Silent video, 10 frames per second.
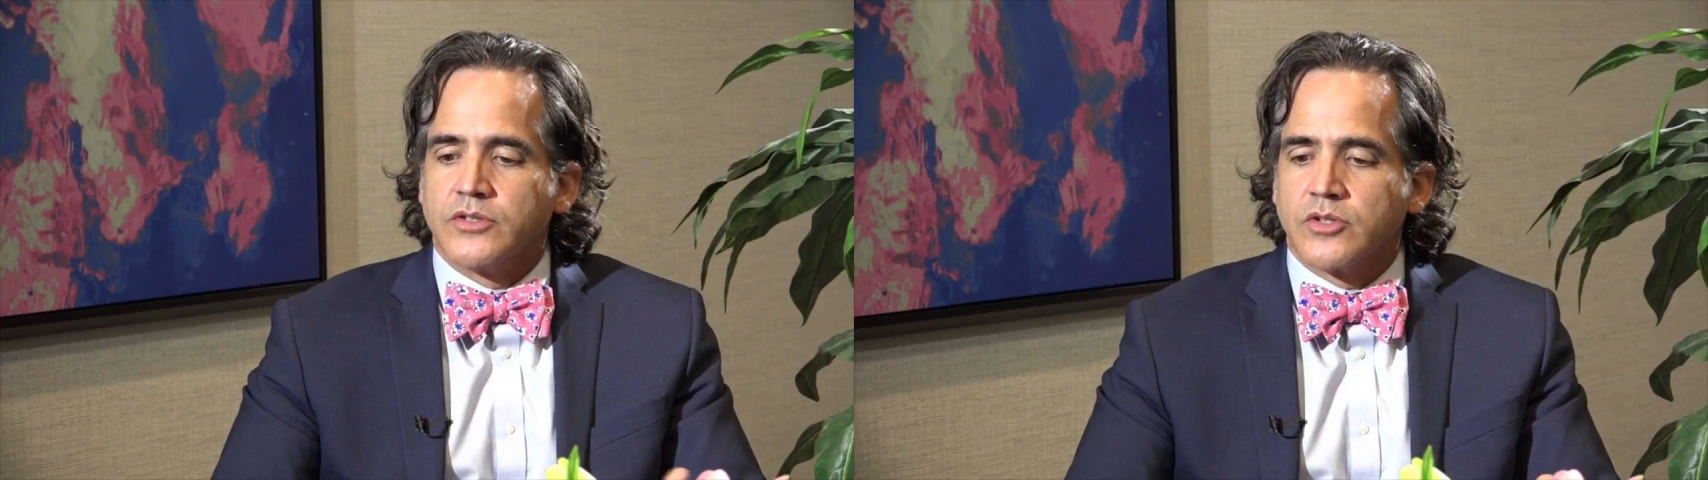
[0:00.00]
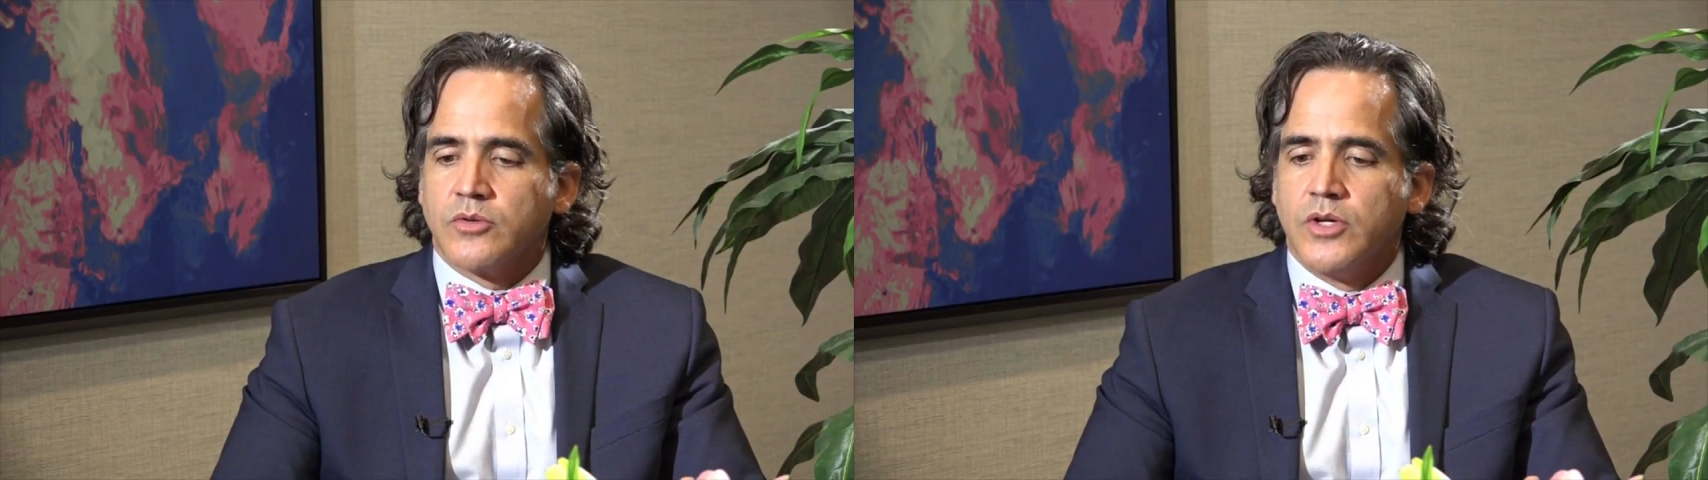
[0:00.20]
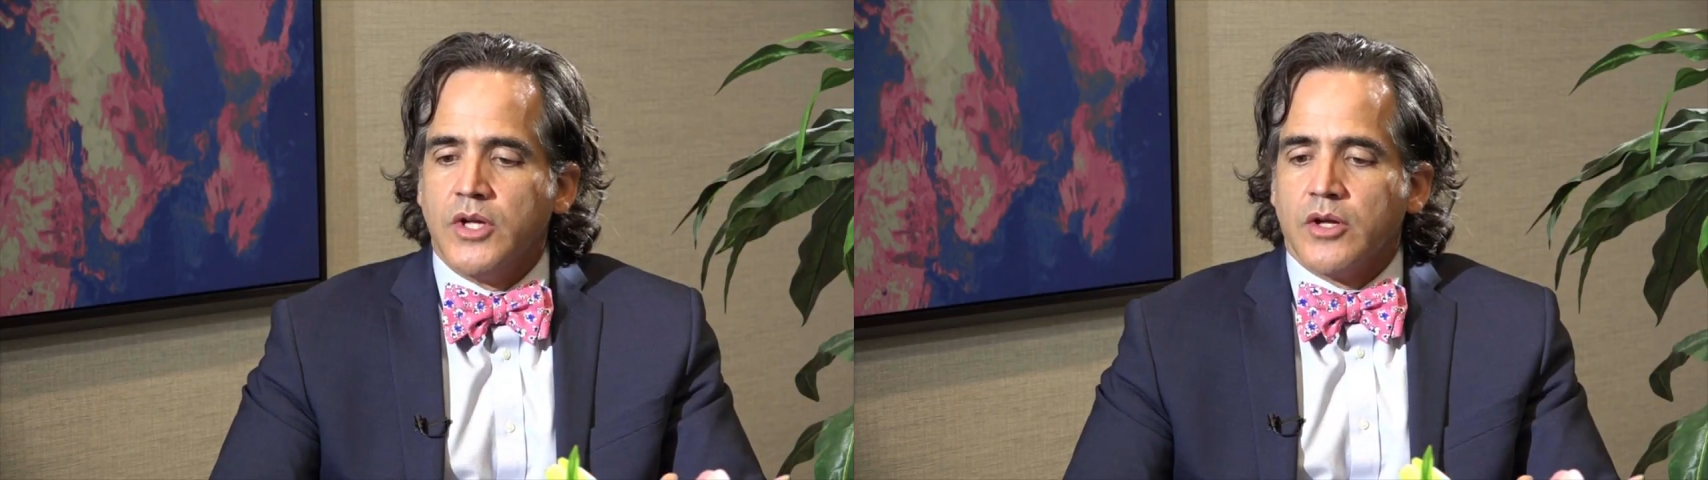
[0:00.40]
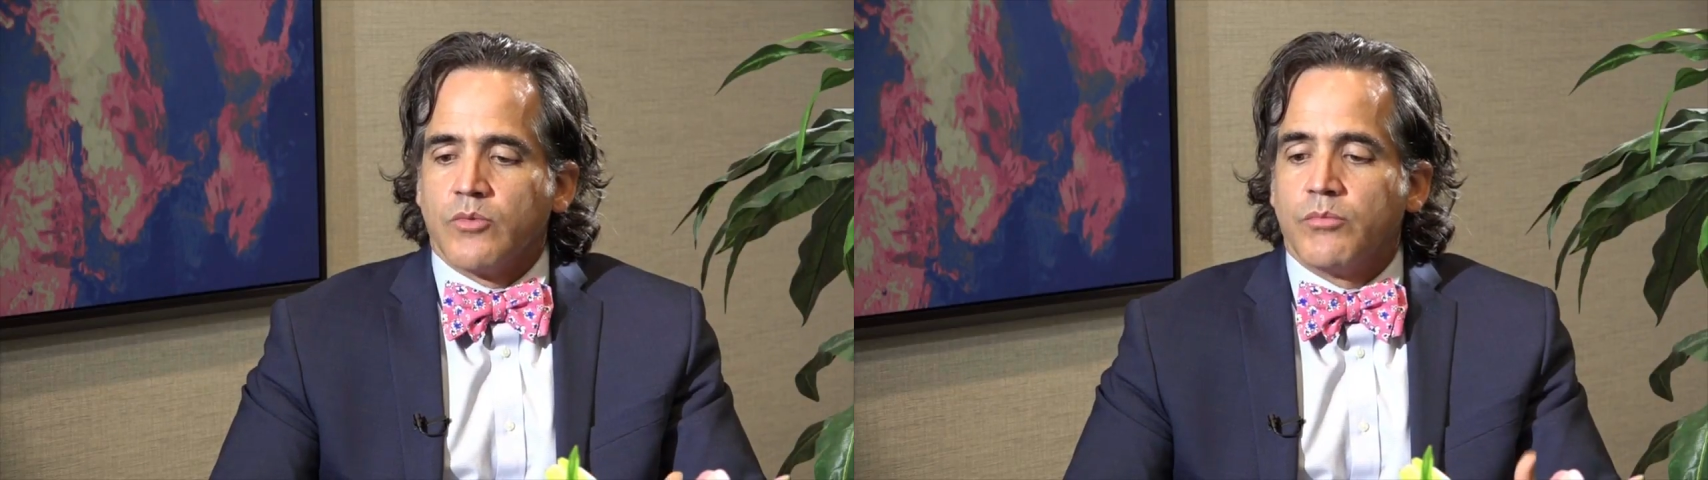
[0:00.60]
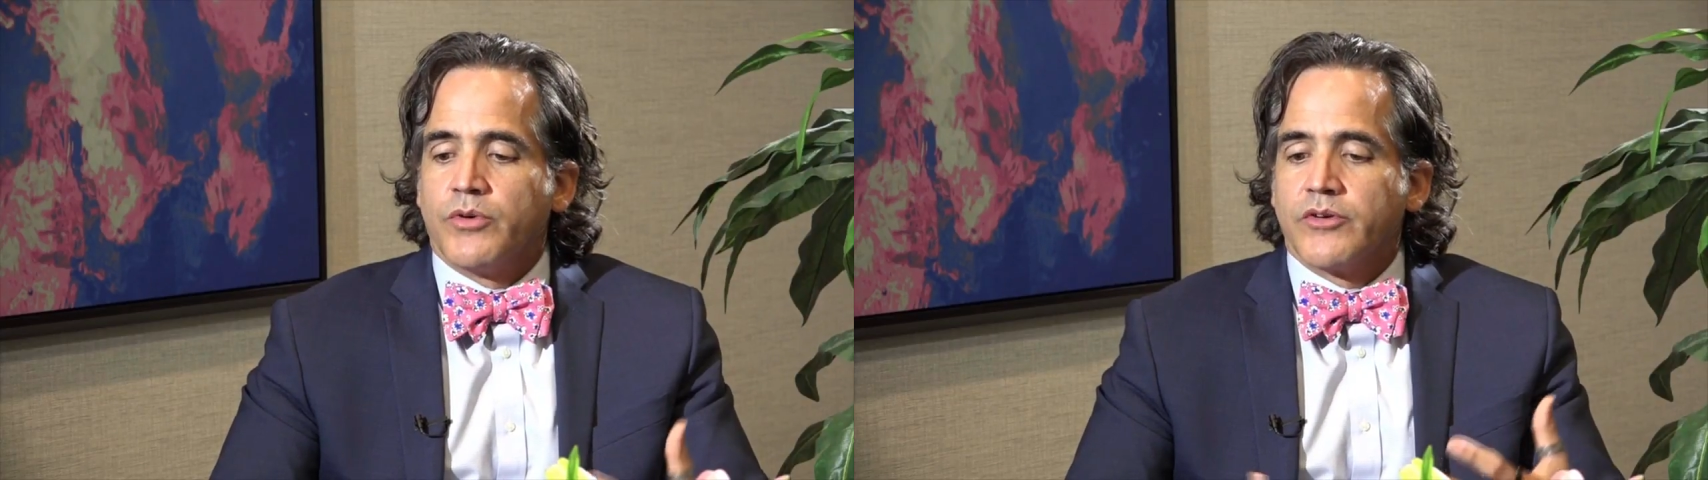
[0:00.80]
So
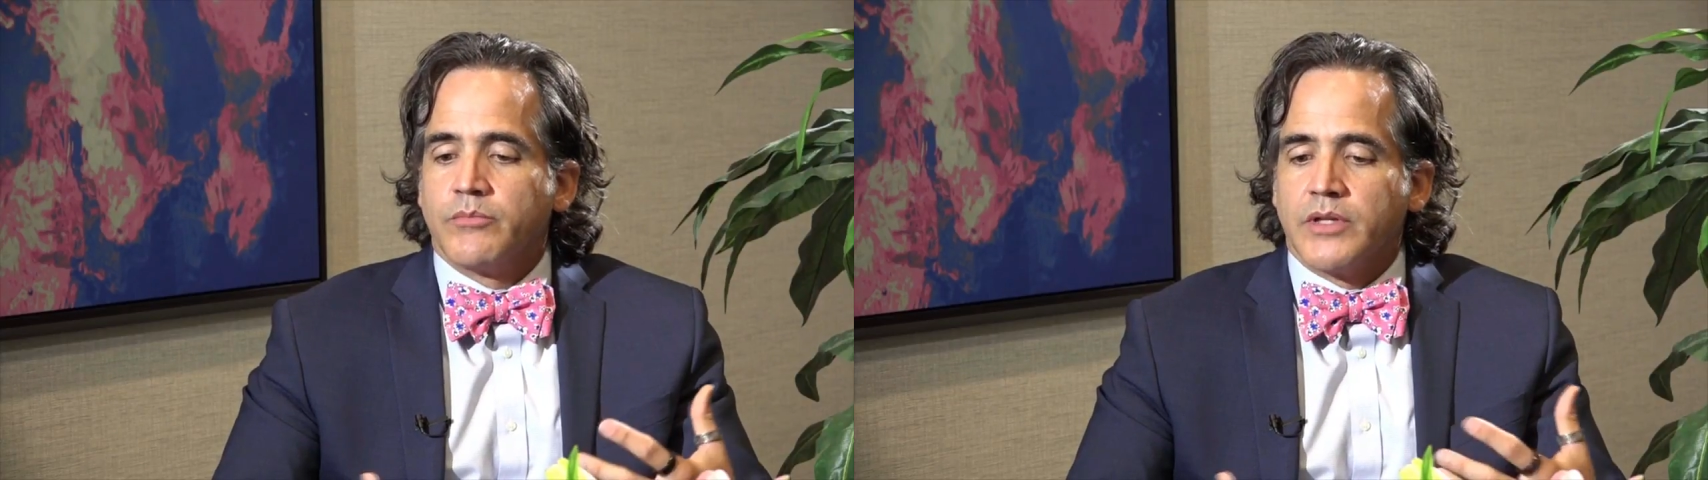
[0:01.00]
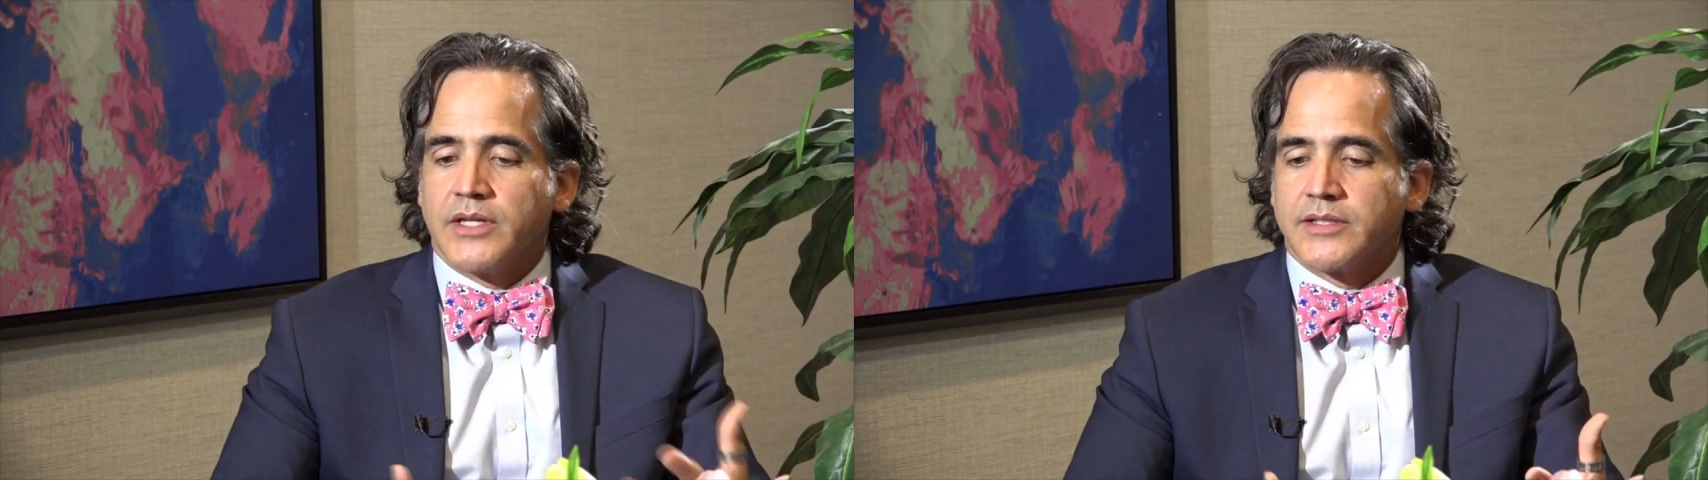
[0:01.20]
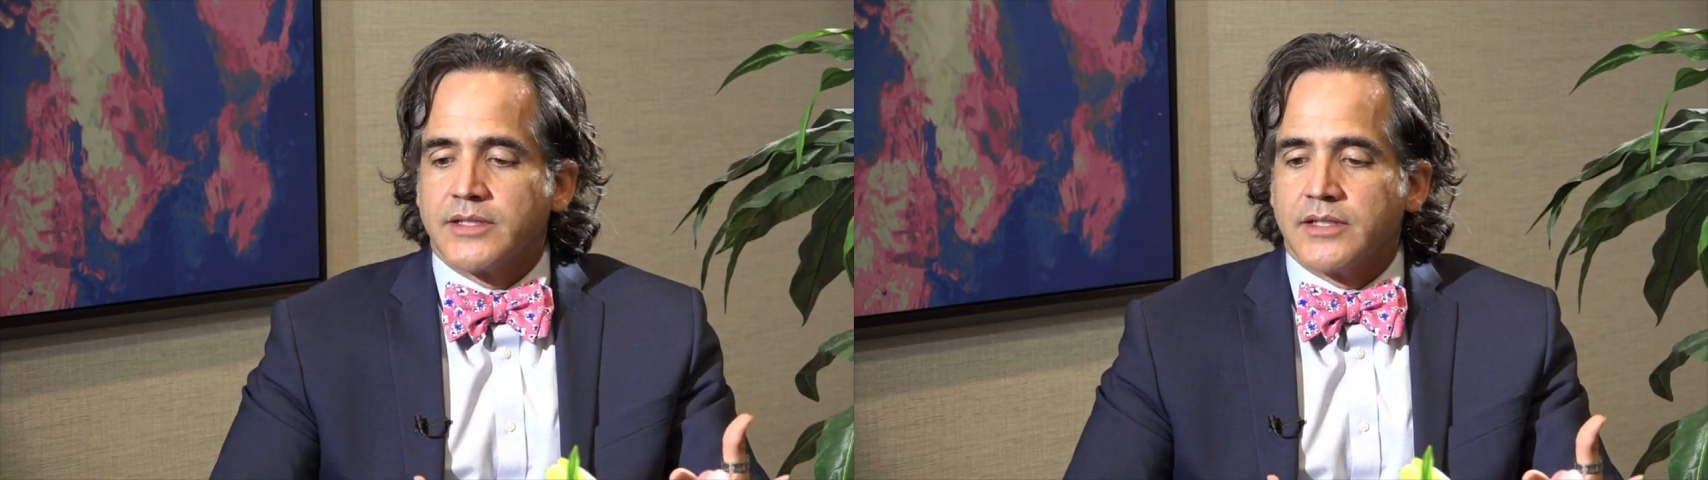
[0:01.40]
we're very blessed,